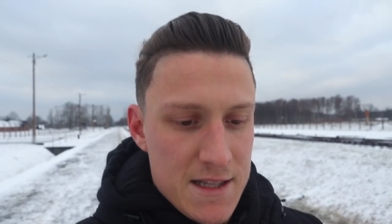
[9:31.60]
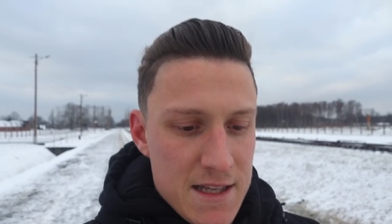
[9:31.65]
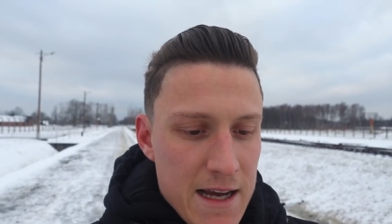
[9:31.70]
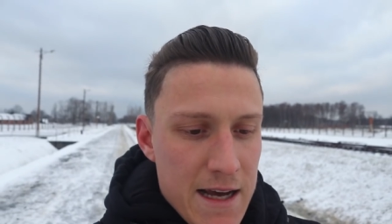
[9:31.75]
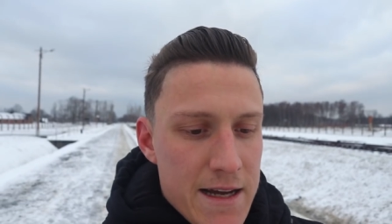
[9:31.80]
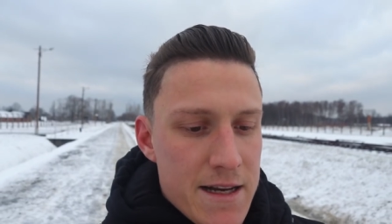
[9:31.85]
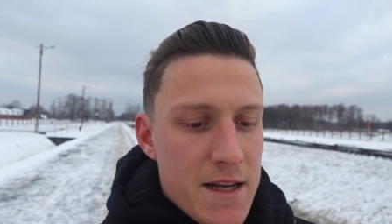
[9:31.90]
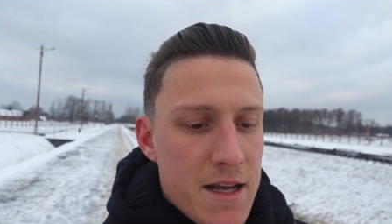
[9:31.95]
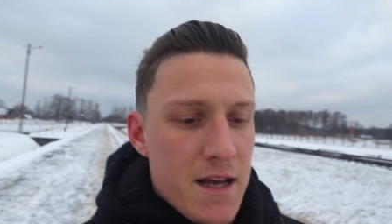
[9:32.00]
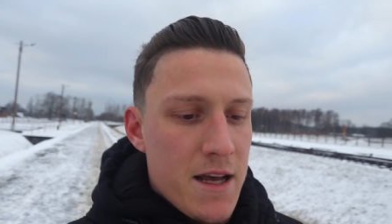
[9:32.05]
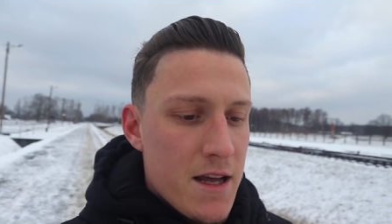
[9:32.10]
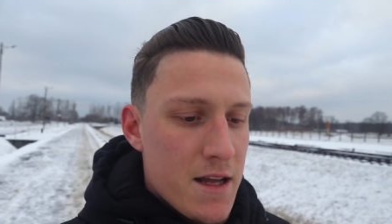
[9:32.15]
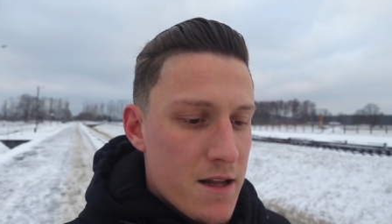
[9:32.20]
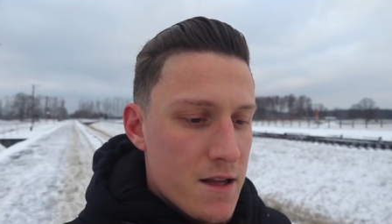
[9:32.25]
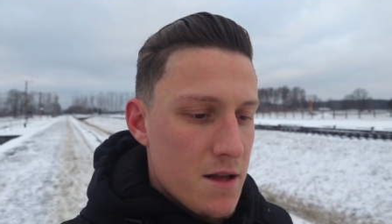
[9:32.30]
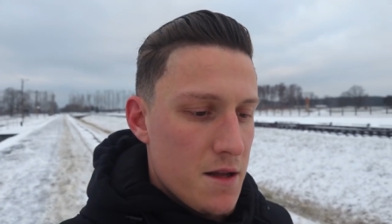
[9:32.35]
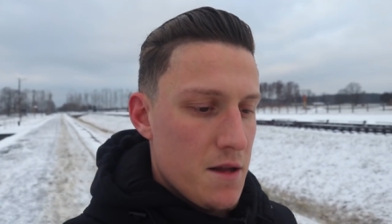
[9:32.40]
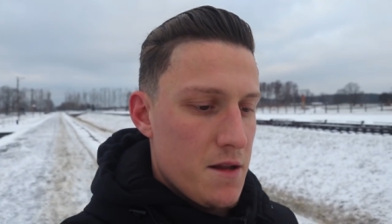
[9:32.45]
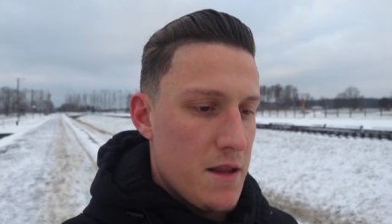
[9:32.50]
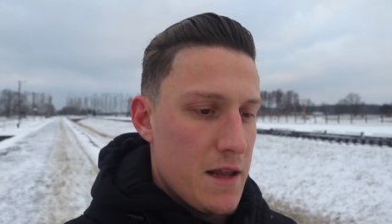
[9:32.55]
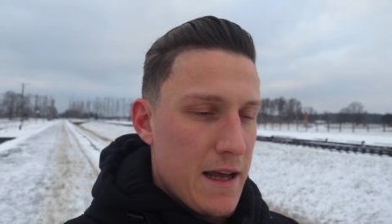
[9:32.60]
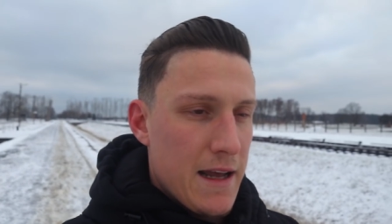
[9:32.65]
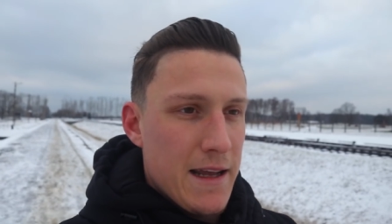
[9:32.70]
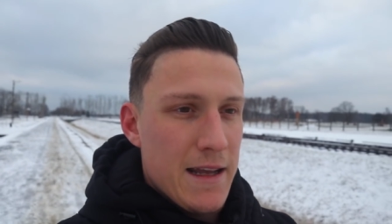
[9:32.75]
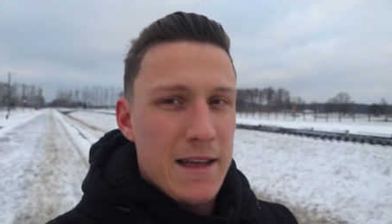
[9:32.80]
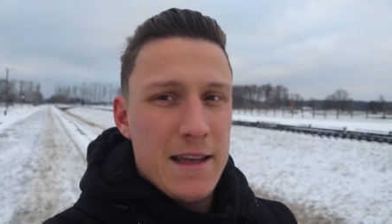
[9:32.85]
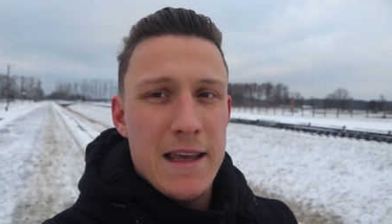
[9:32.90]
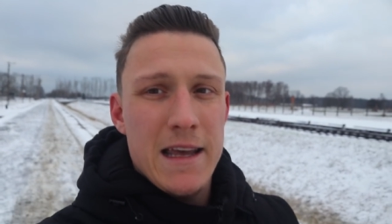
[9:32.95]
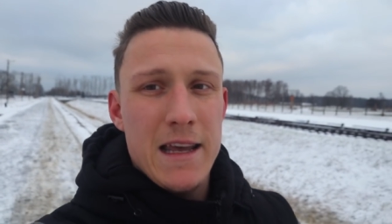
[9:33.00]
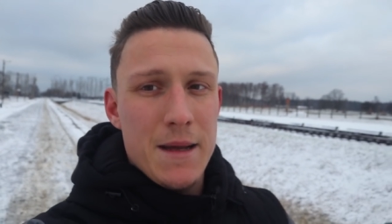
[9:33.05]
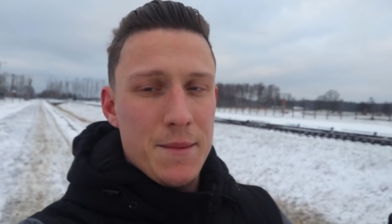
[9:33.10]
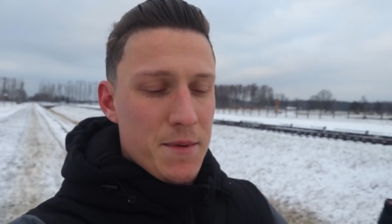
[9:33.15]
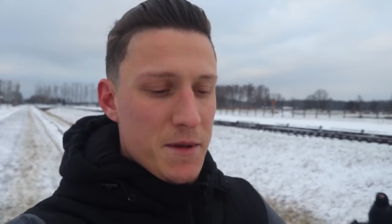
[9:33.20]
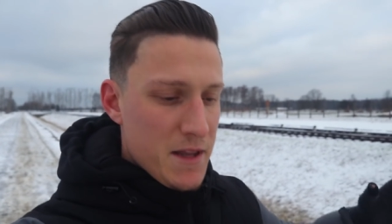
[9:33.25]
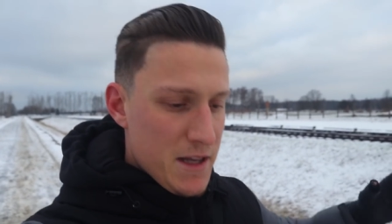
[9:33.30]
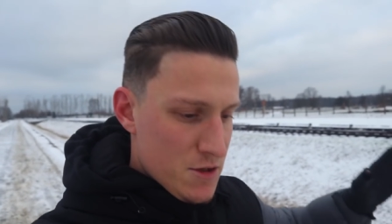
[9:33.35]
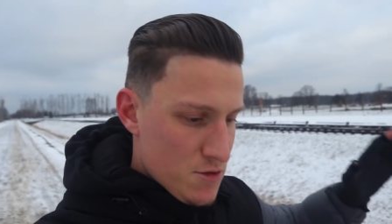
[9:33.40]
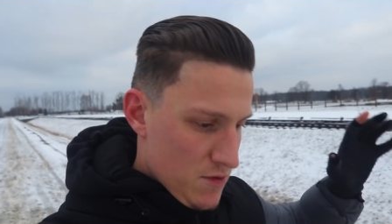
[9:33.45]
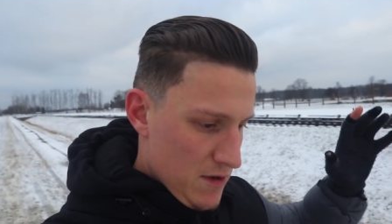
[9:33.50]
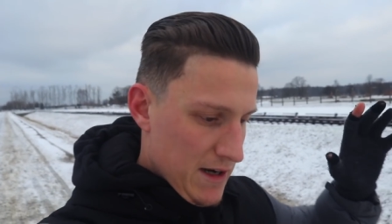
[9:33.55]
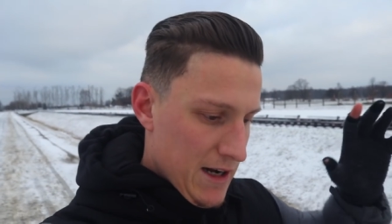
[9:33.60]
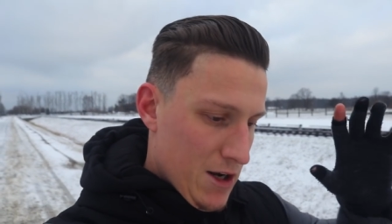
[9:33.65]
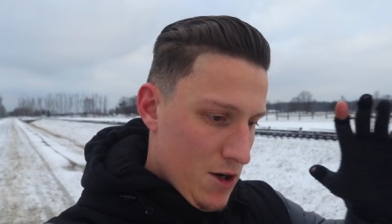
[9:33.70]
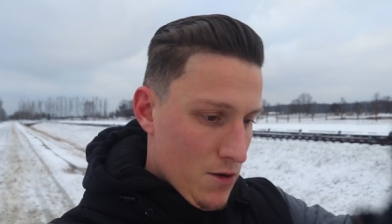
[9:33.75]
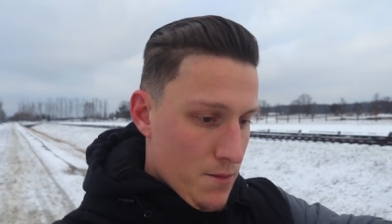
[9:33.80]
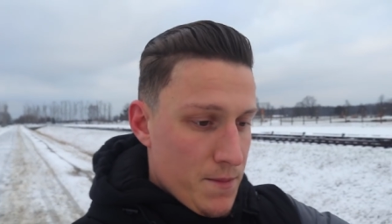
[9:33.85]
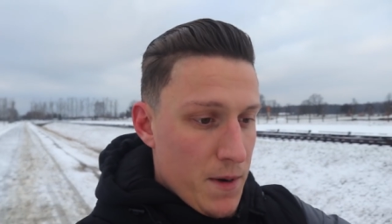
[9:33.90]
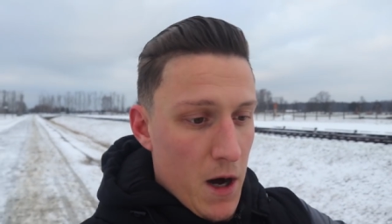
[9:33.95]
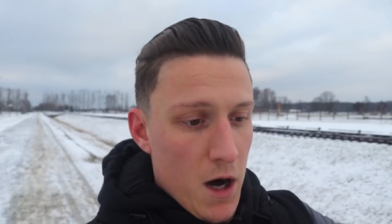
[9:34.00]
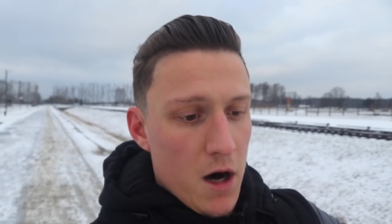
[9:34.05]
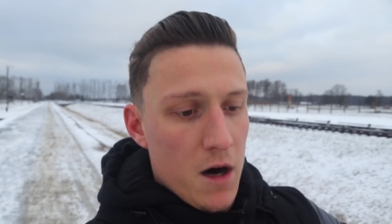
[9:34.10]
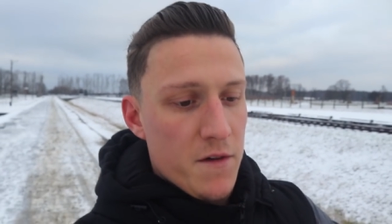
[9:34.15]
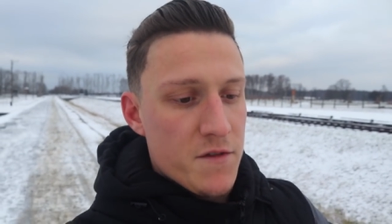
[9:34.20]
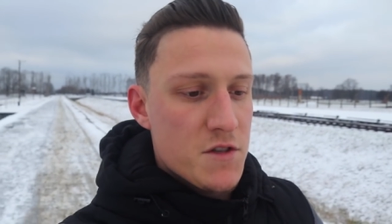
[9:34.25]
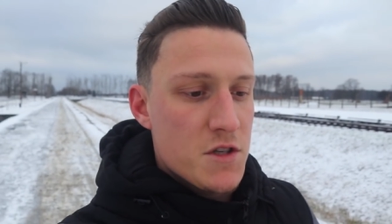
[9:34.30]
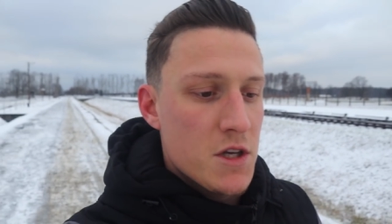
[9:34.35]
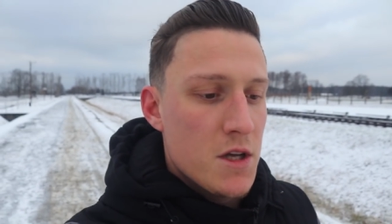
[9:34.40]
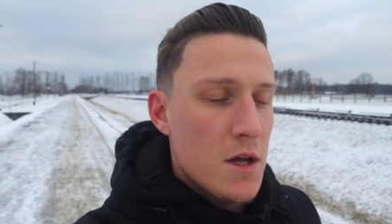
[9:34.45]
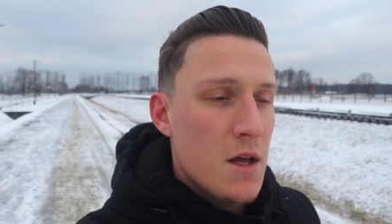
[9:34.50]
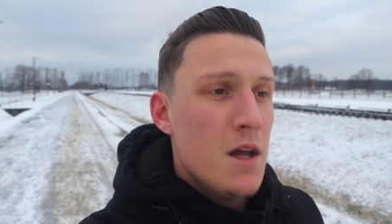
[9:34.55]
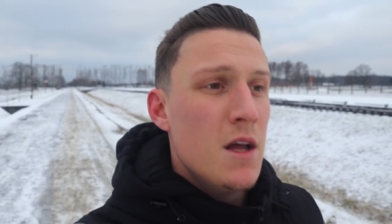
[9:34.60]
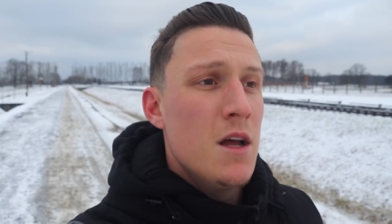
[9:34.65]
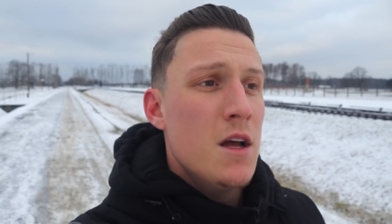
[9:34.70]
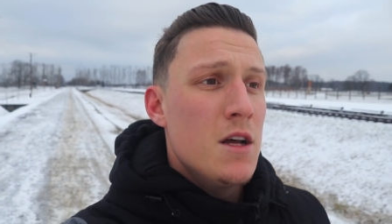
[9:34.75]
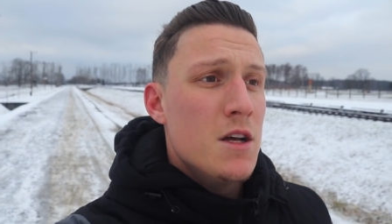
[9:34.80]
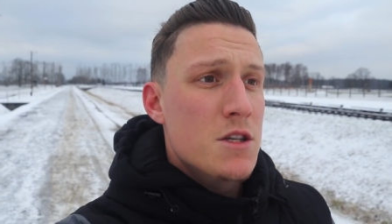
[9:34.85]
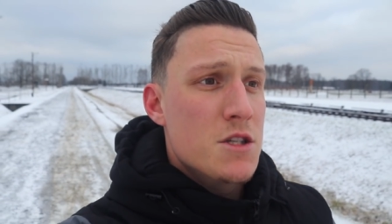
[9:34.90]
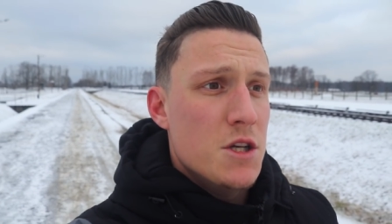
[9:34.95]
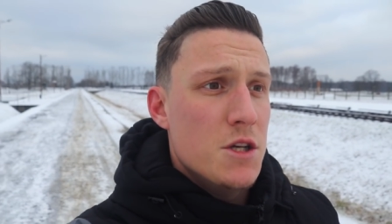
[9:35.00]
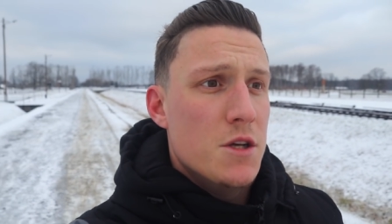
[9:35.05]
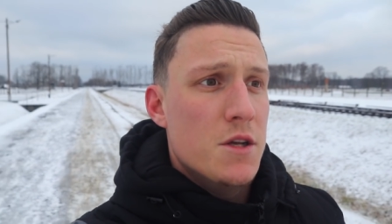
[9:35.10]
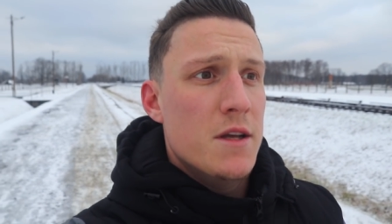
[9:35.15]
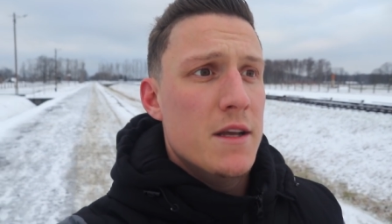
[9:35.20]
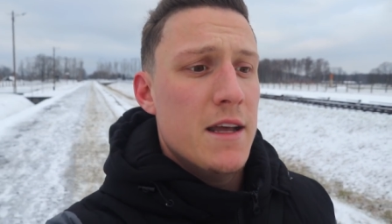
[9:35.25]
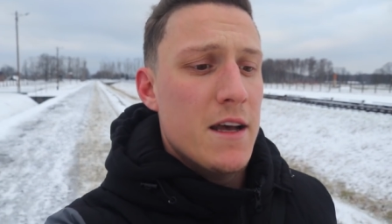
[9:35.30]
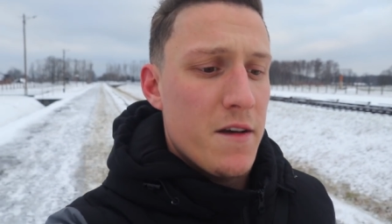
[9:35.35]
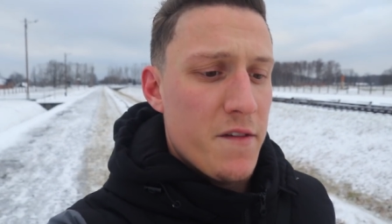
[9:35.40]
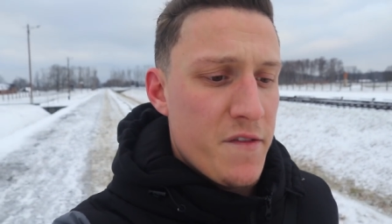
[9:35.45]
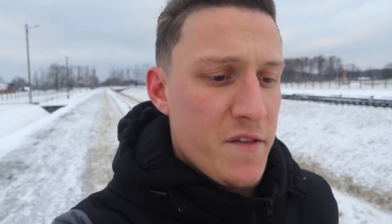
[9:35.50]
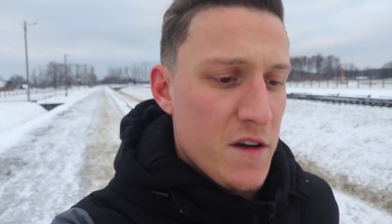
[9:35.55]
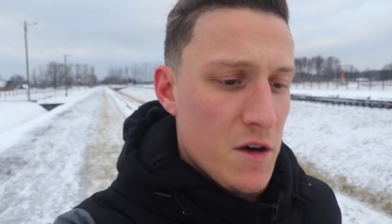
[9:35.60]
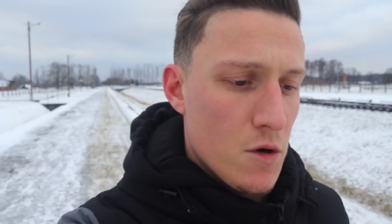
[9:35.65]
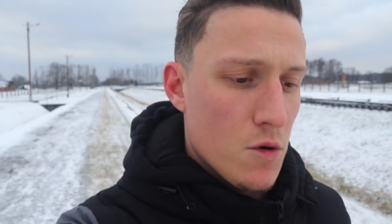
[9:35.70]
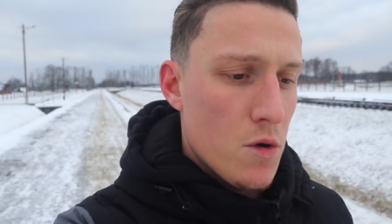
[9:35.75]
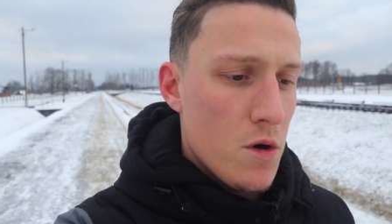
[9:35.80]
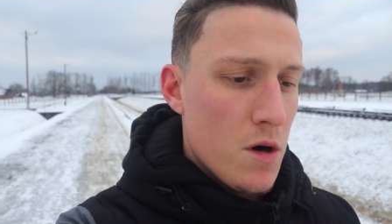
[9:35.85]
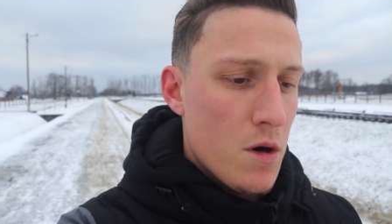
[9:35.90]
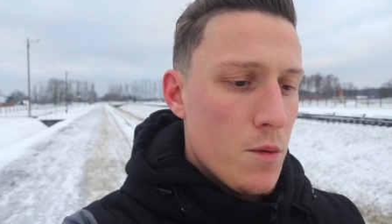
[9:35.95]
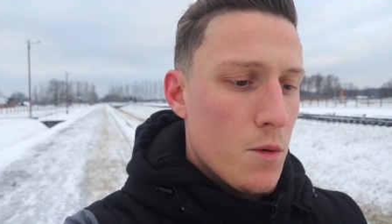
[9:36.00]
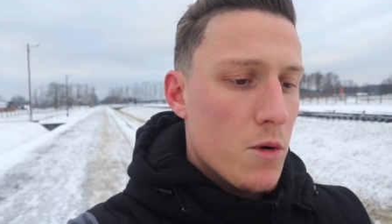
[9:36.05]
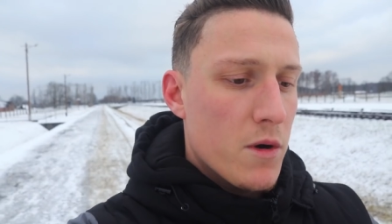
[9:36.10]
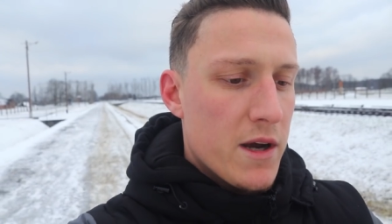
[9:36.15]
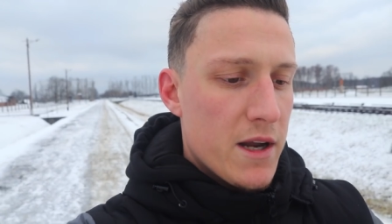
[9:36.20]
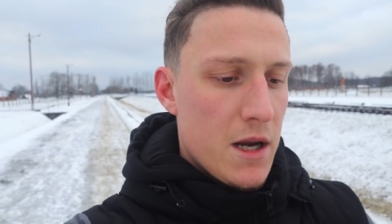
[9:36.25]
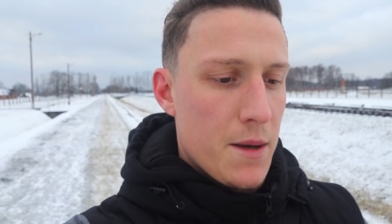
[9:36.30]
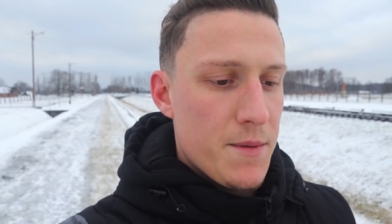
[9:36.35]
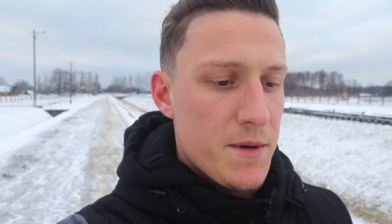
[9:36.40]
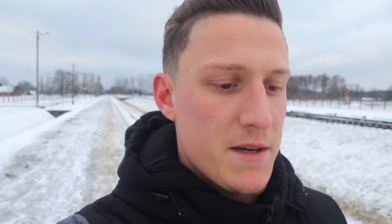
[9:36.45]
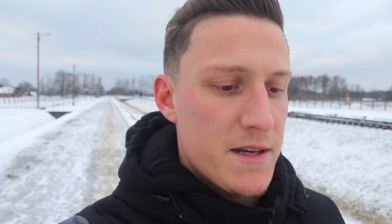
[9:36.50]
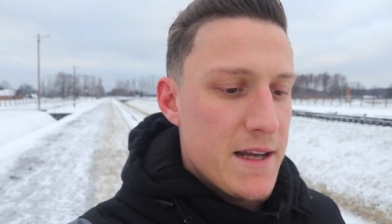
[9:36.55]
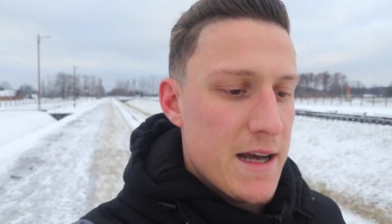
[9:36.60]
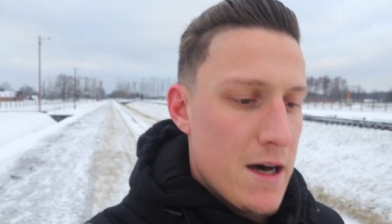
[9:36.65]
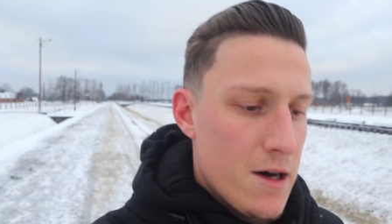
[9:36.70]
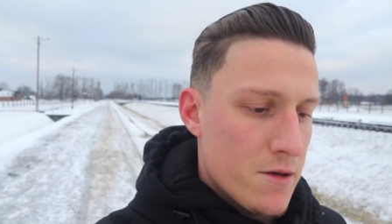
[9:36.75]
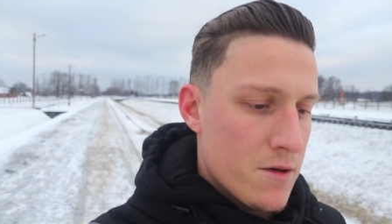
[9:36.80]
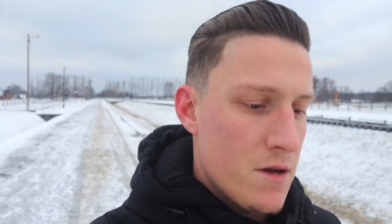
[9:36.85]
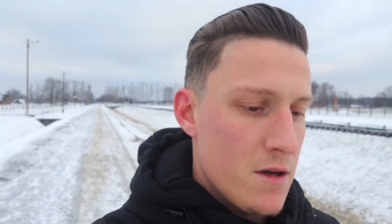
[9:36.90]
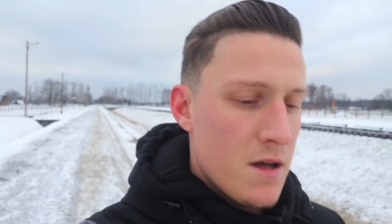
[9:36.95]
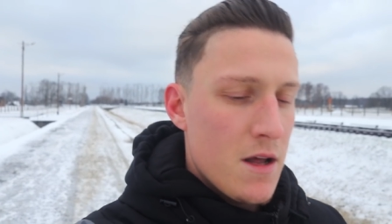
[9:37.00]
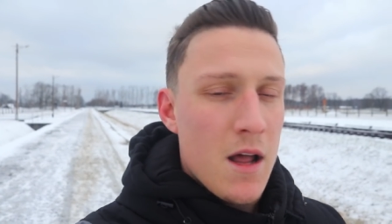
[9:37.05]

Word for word: said that they keep these really long paths so you can get a feel walking up and down